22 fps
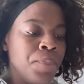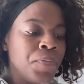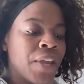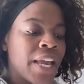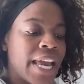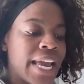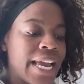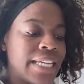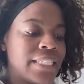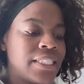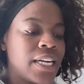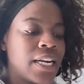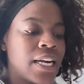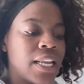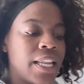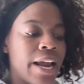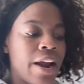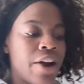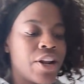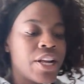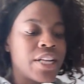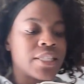He
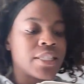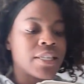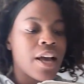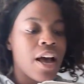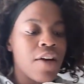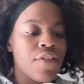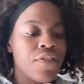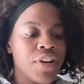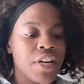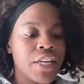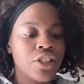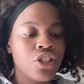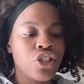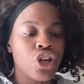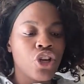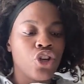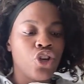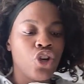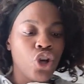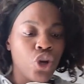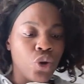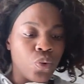declared his covenant to
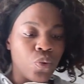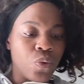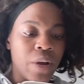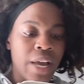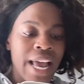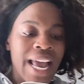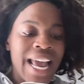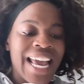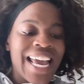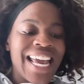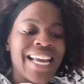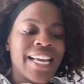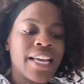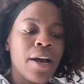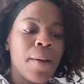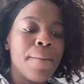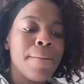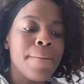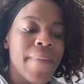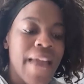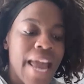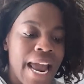you. He
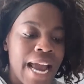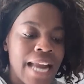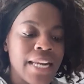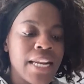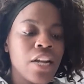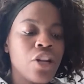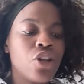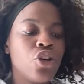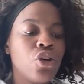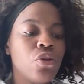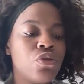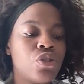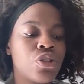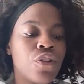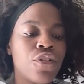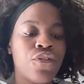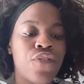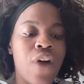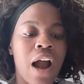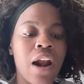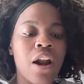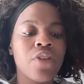commanded you to
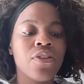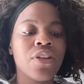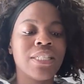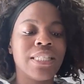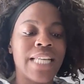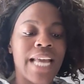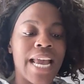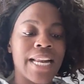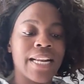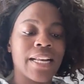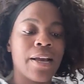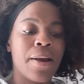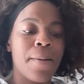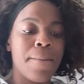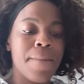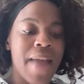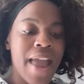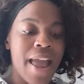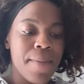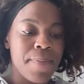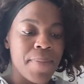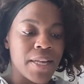follow the 10
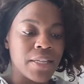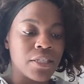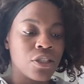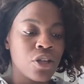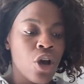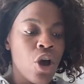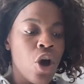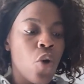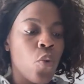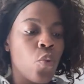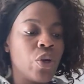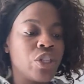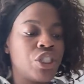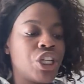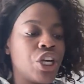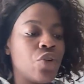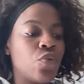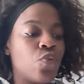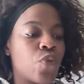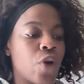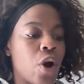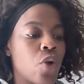commandments, which he
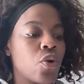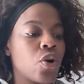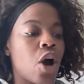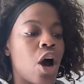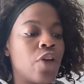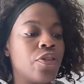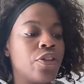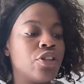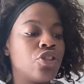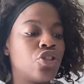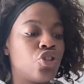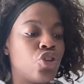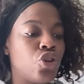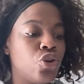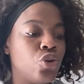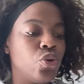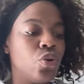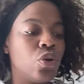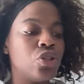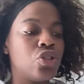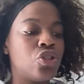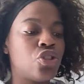wrote on the
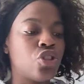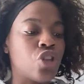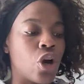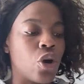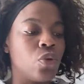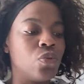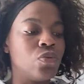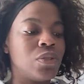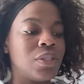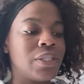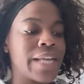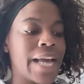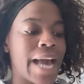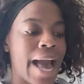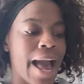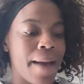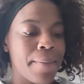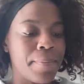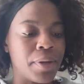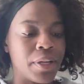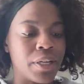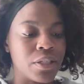2 stone
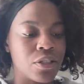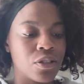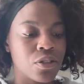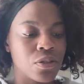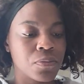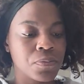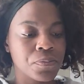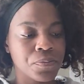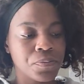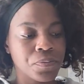tablets.